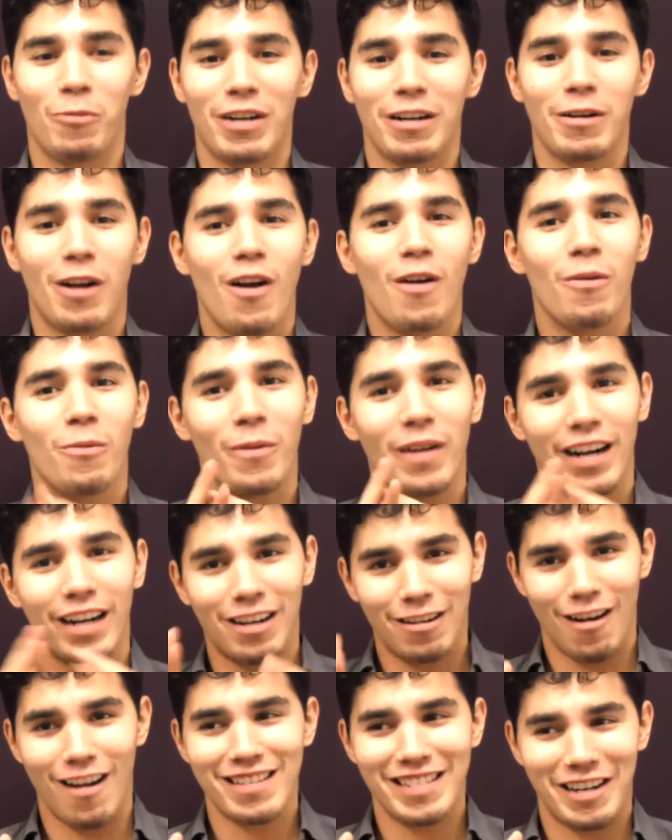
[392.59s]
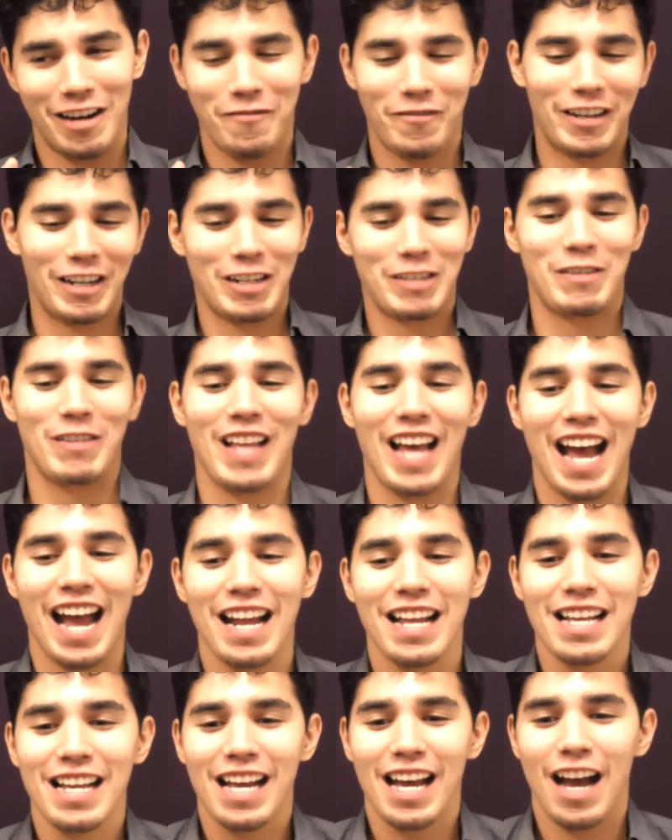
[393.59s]
We're oh, Emmy. we're crossing our fingers okay. for
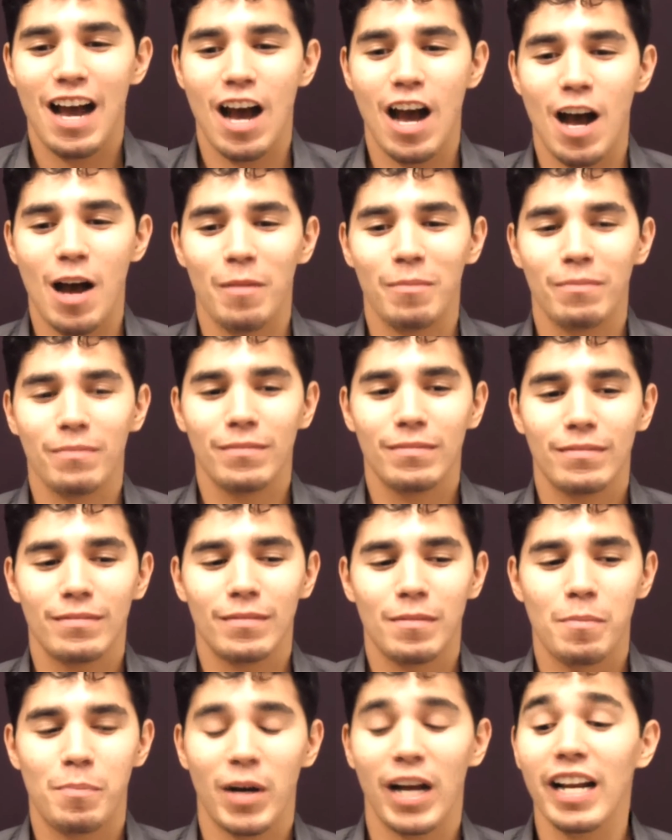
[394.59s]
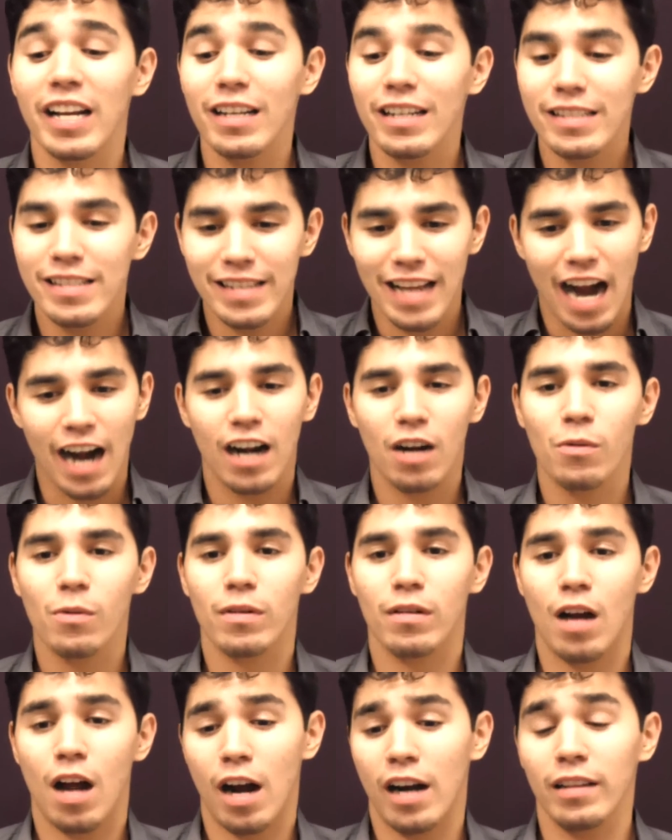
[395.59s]
that. Um, but
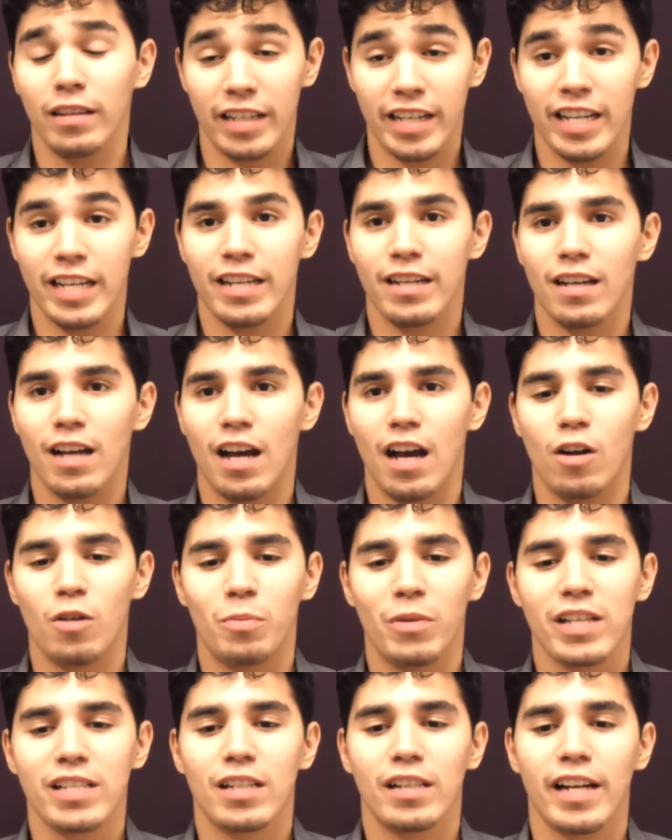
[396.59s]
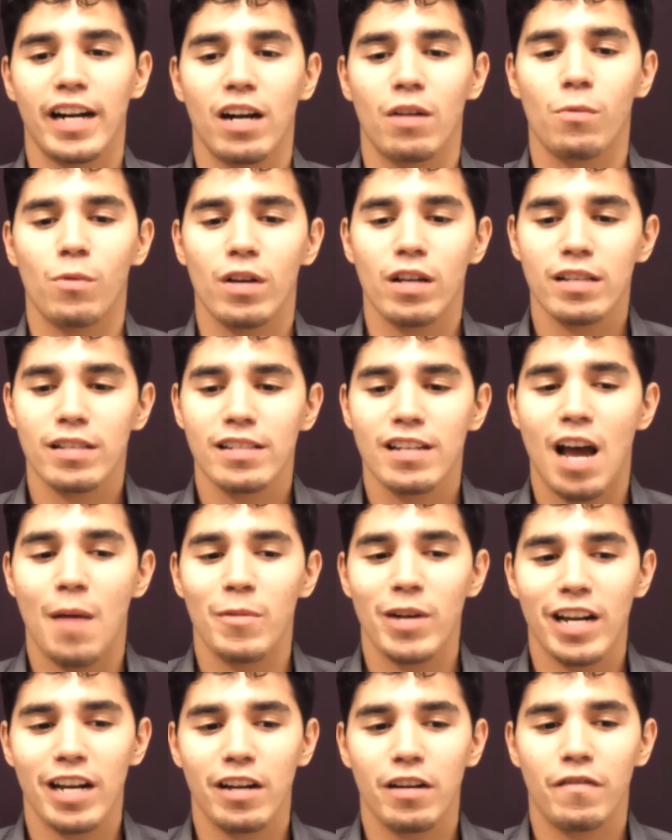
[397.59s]
Sarah, our lead, uh, who plays Claire, was
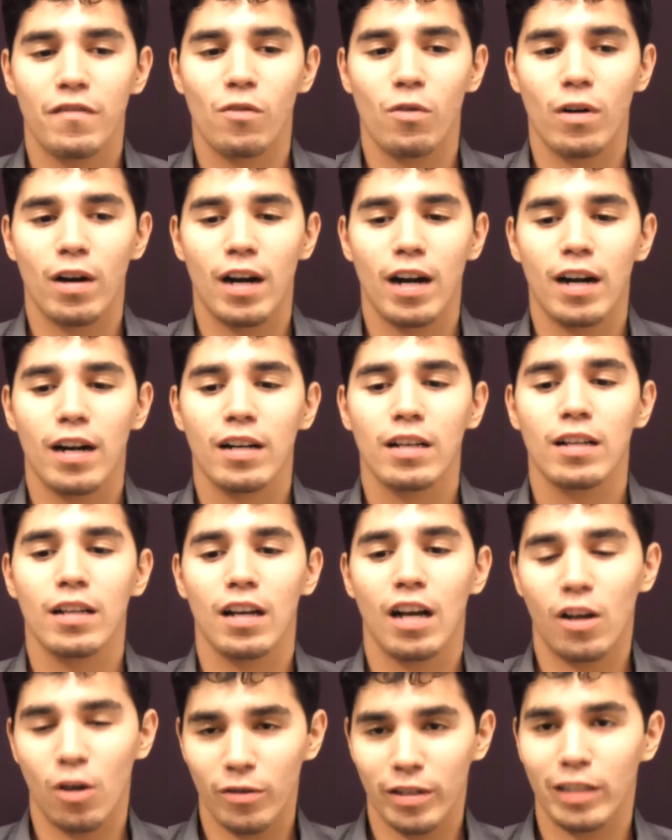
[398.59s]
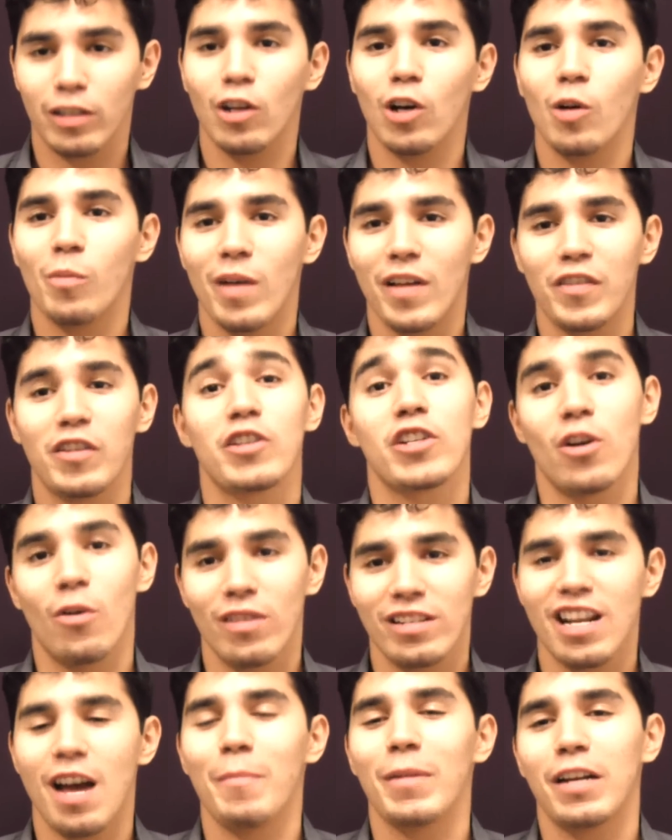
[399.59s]
nominated for a Golden Globe, and the show
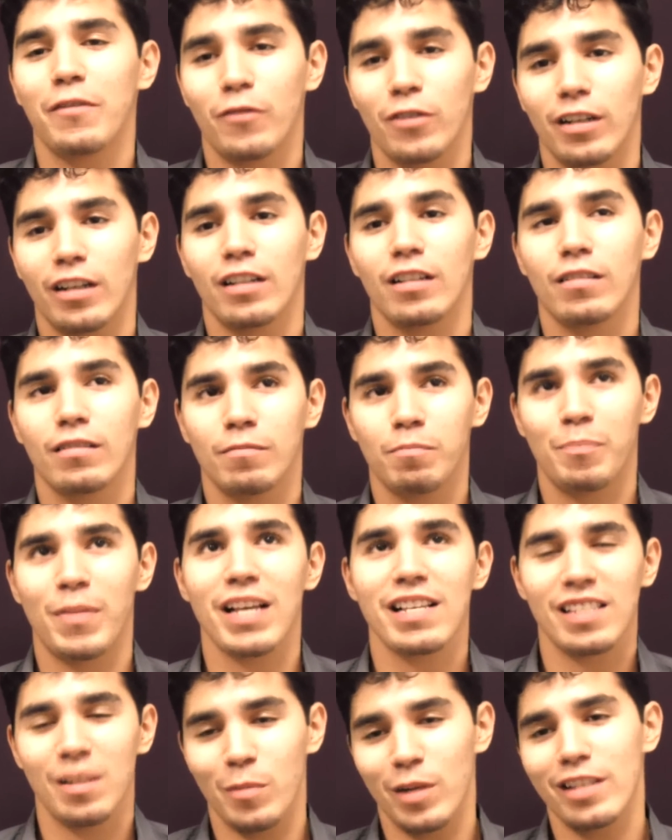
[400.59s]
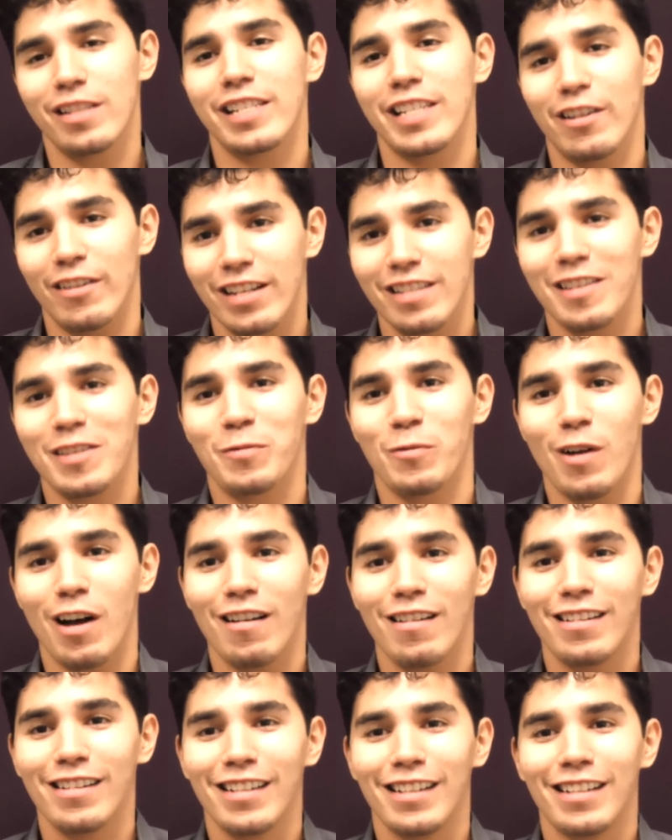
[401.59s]
was nominated for Best Limited Series as
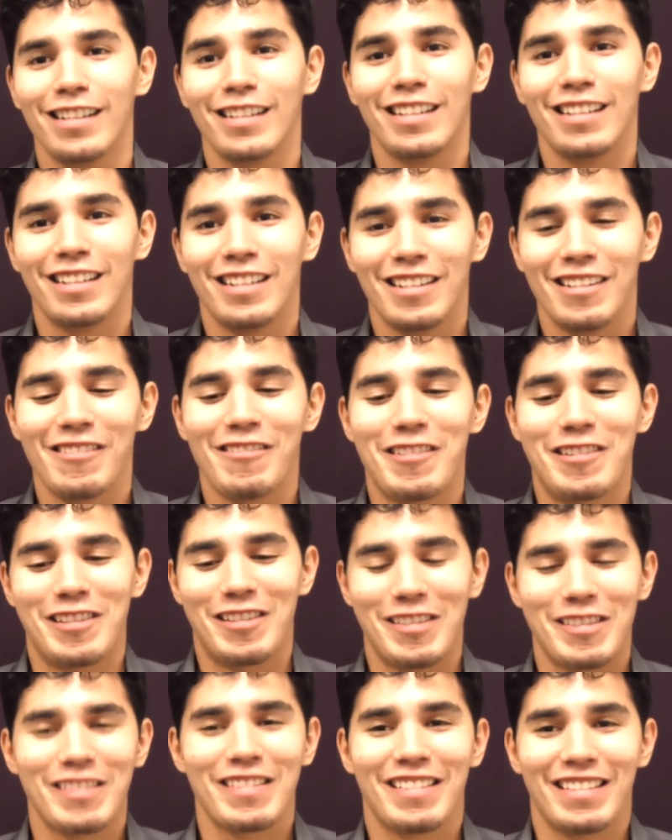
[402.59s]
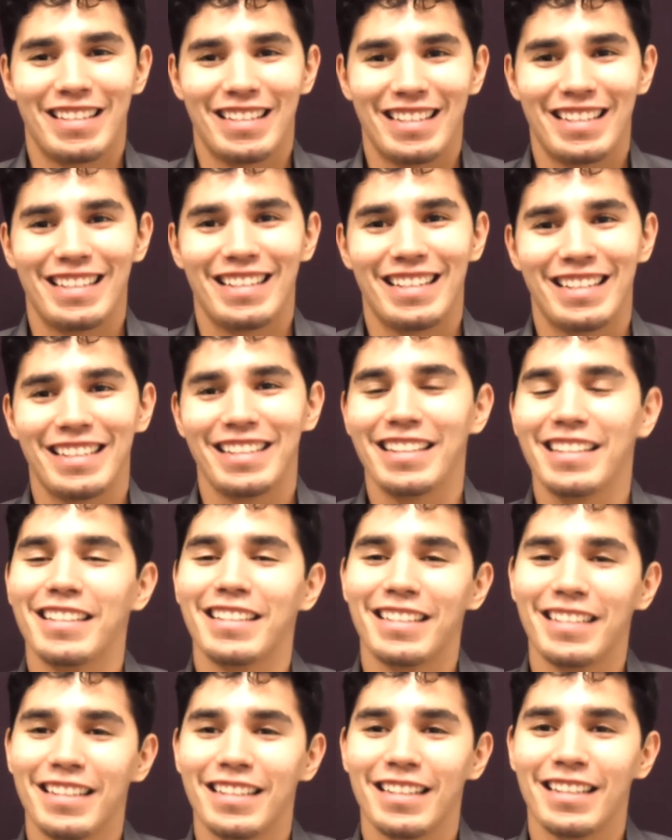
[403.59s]
well. Very cool. That's got to be
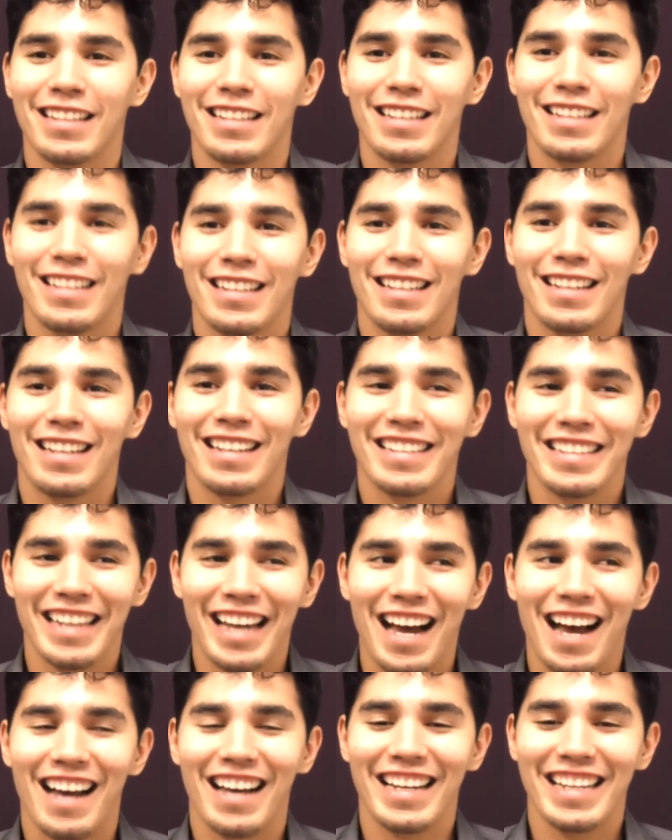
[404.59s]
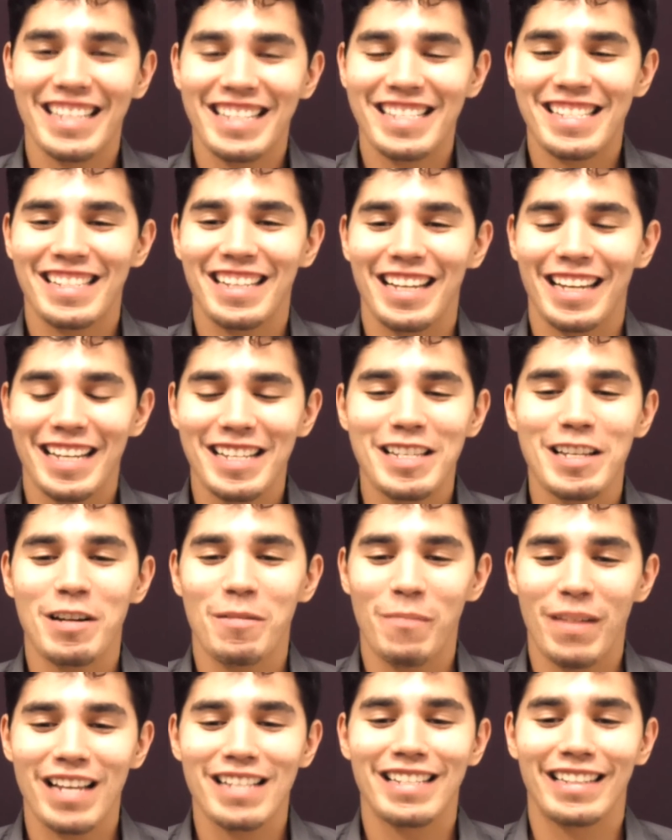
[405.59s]
the icing on the cake. Yeah, it's it's an
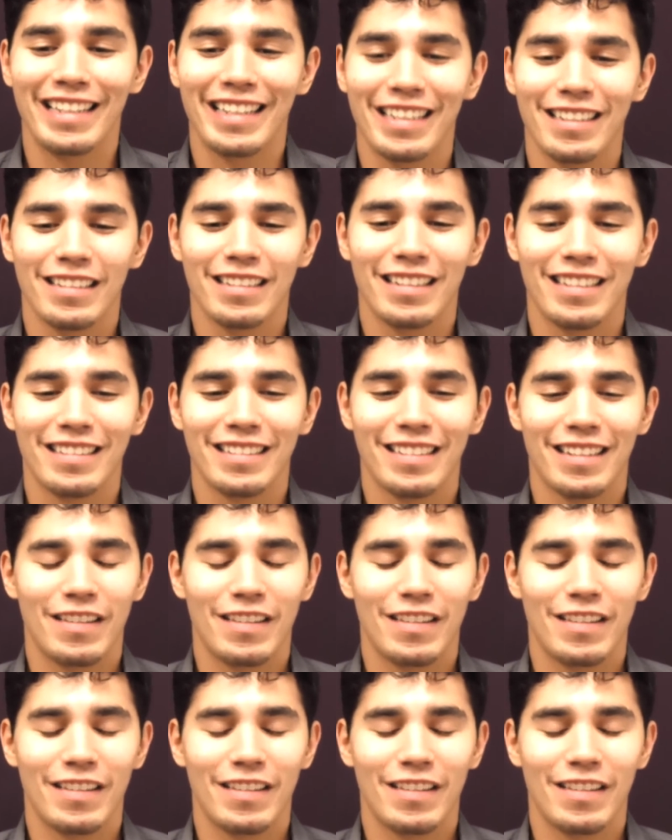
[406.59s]
amazing.